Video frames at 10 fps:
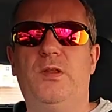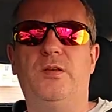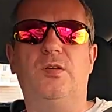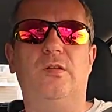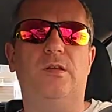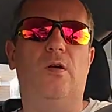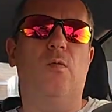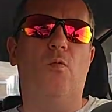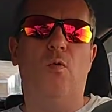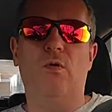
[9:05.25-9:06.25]
they suddenly got
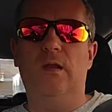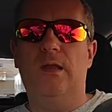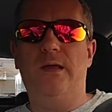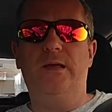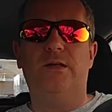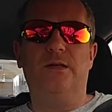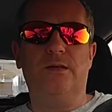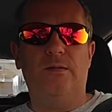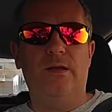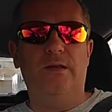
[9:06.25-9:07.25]
water
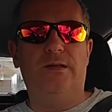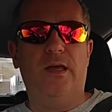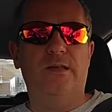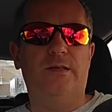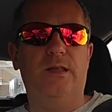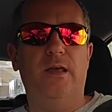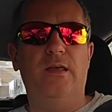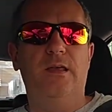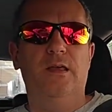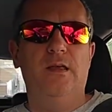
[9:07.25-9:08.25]
leaks, in the sense that
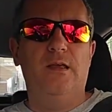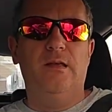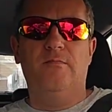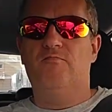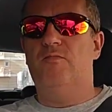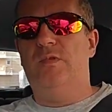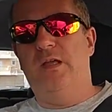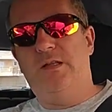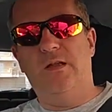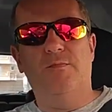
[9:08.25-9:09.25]

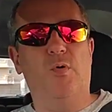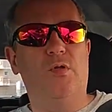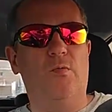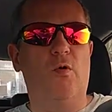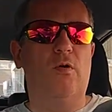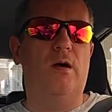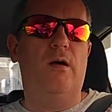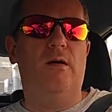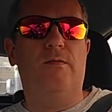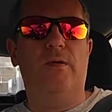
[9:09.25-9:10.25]
they didn't put the
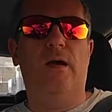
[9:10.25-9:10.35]
water,